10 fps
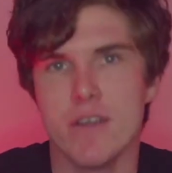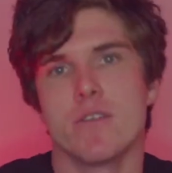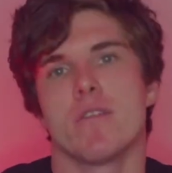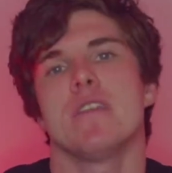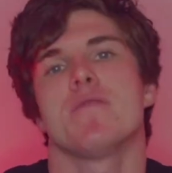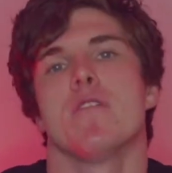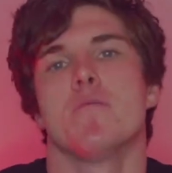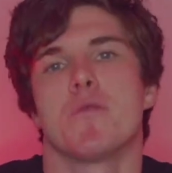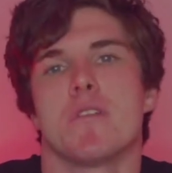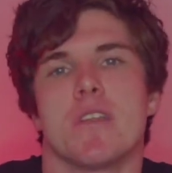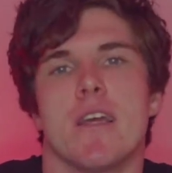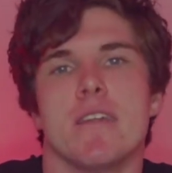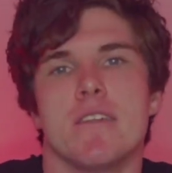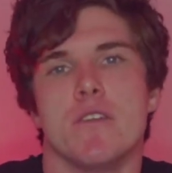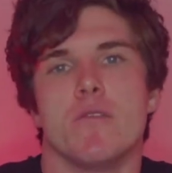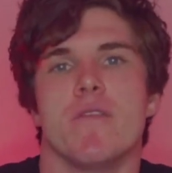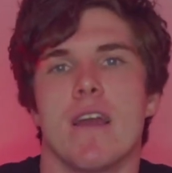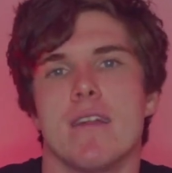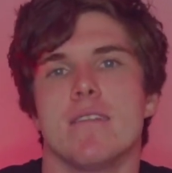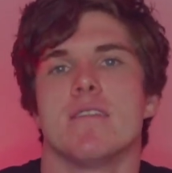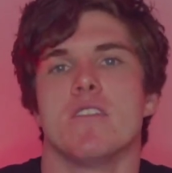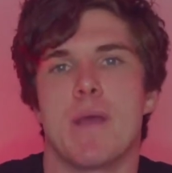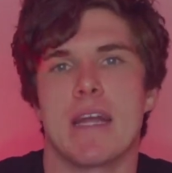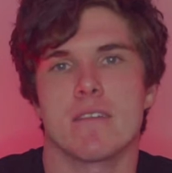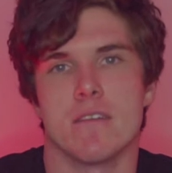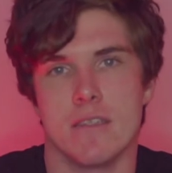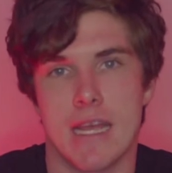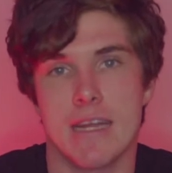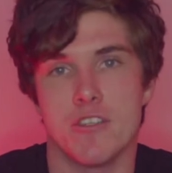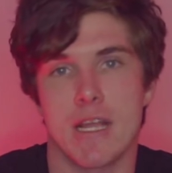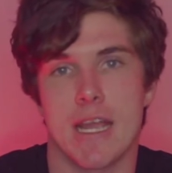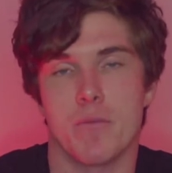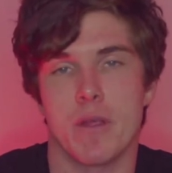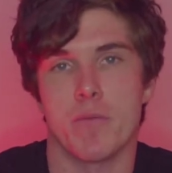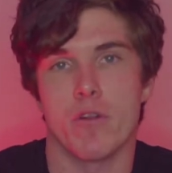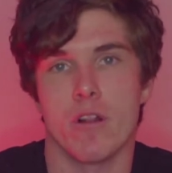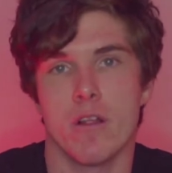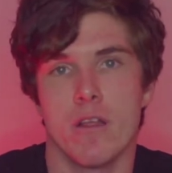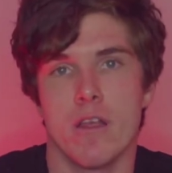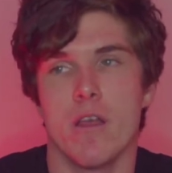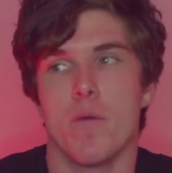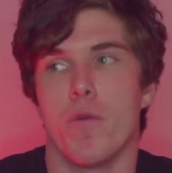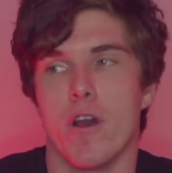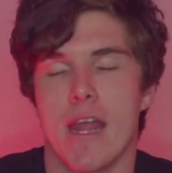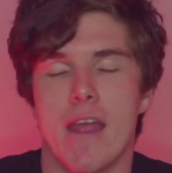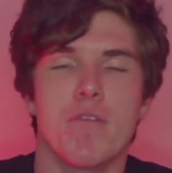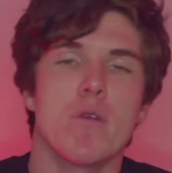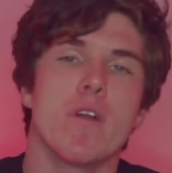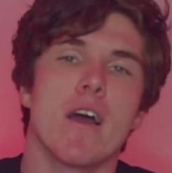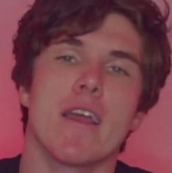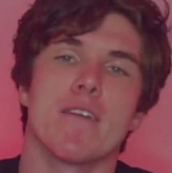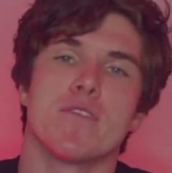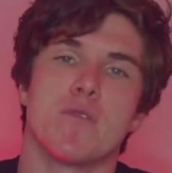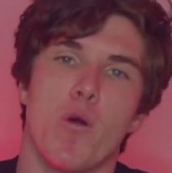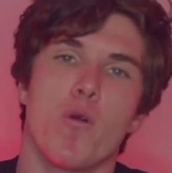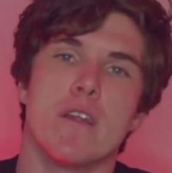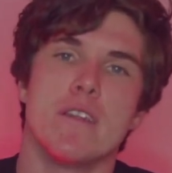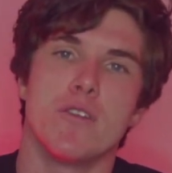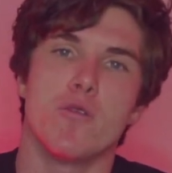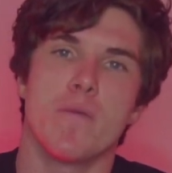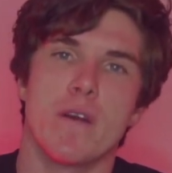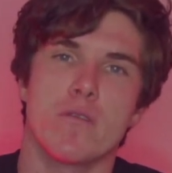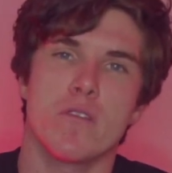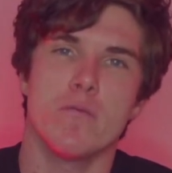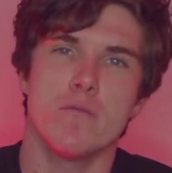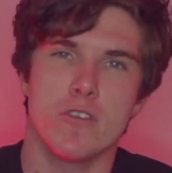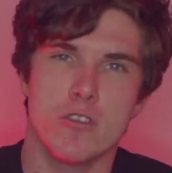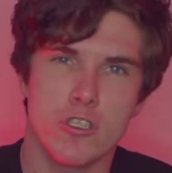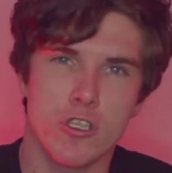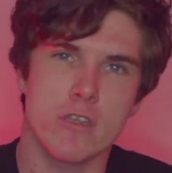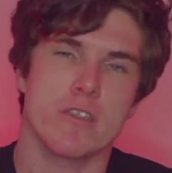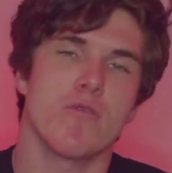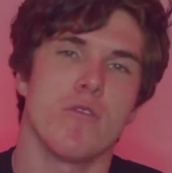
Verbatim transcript: So these films were designed to use violence and spectacle to educate people. But everyone I have spoken to about them just